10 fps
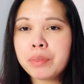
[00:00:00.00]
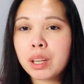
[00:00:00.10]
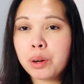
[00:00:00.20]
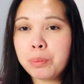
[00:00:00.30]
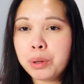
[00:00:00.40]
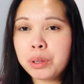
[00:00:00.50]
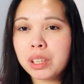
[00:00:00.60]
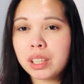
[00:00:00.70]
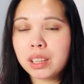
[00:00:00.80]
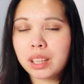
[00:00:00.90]

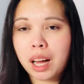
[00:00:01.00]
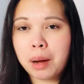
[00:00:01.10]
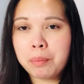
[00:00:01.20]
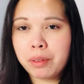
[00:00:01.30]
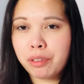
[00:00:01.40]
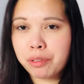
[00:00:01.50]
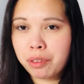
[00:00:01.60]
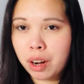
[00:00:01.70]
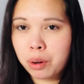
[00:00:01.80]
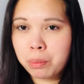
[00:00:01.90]
community tab, if you
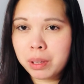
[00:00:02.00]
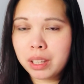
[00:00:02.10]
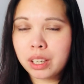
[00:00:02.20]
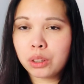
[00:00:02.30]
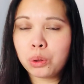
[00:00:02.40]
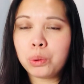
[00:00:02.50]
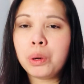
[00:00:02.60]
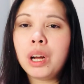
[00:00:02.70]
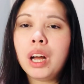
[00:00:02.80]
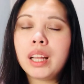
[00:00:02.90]
follow me there too,
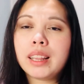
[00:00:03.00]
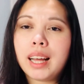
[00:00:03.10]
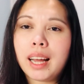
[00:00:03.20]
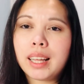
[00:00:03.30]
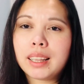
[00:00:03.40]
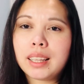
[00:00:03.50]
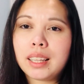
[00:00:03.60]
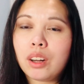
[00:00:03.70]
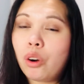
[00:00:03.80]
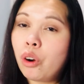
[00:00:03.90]
that,
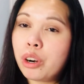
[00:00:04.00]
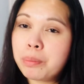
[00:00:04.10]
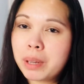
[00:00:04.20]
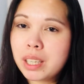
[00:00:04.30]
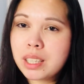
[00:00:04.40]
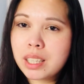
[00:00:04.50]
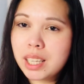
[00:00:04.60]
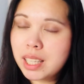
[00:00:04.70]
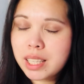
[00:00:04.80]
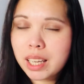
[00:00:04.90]
or in my
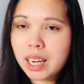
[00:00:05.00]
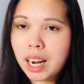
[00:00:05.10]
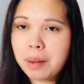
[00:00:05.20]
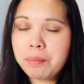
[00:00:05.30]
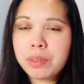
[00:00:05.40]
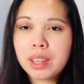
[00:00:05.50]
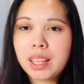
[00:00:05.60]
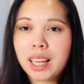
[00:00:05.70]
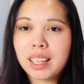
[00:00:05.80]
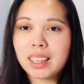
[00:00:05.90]
Instagram,
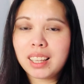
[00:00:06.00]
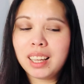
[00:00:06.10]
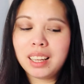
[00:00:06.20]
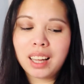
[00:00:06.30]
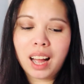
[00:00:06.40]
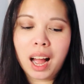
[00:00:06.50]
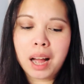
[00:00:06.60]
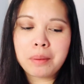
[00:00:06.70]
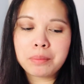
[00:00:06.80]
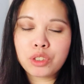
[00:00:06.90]
that
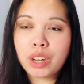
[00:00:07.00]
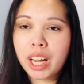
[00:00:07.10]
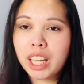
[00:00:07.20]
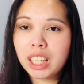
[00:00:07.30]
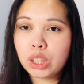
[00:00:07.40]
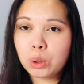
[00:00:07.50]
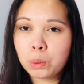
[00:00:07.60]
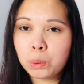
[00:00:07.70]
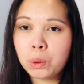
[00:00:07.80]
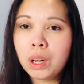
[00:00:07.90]
I'm trying
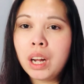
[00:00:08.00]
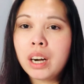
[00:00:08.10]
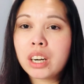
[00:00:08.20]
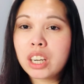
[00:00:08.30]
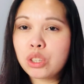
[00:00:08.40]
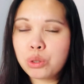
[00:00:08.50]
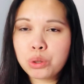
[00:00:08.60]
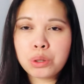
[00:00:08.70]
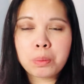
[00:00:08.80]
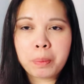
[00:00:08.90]
to
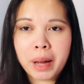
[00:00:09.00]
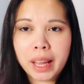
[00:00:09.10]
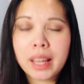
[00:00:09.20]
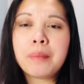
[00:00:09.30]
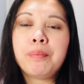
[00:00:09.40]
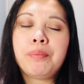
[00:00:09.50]
reduce my